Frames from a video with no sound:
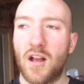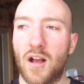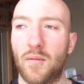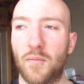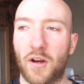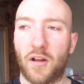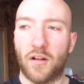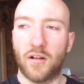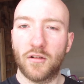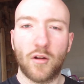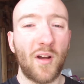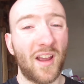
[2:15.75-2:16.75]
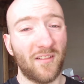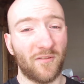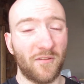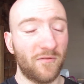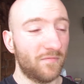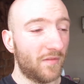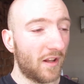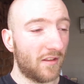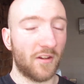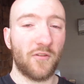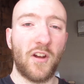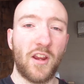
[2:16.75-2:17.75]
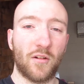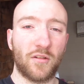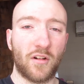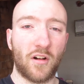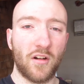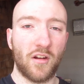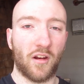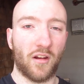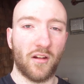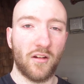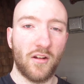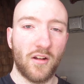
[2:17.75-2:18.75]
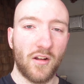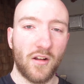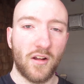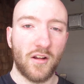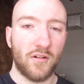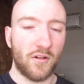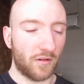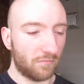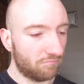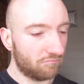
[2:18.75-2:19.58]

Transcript: I'm gonna go ahead and get this video started and just,